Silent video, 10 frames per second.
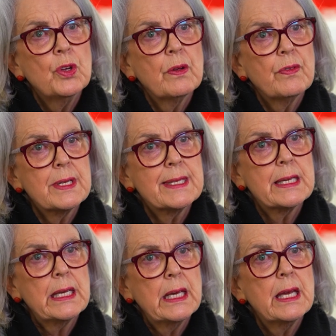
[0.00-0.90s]

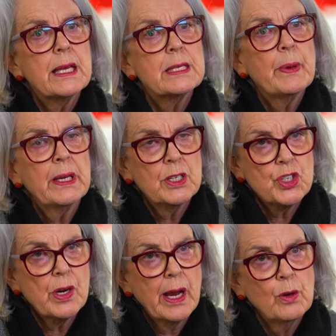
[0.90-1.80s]
University has been a
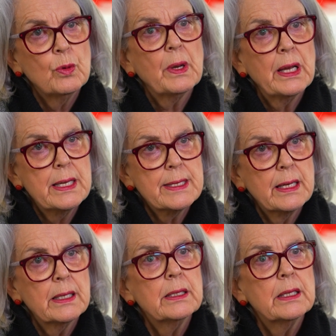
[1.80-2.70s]

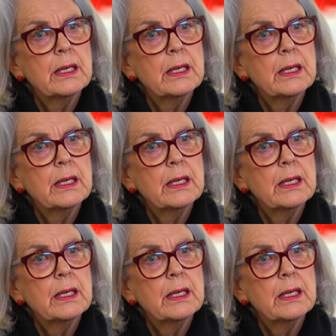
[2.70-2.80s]
trailblazer